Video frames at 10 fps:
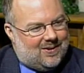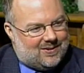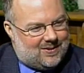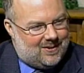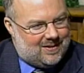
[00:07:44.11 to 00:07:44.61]

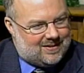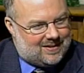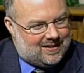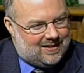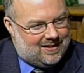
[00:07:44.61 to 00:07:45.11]
all
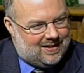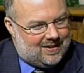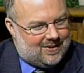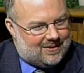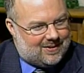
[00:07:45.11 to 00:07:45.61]
students
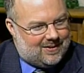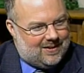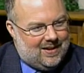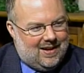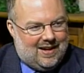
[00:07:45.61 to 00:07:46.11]
in Arizona,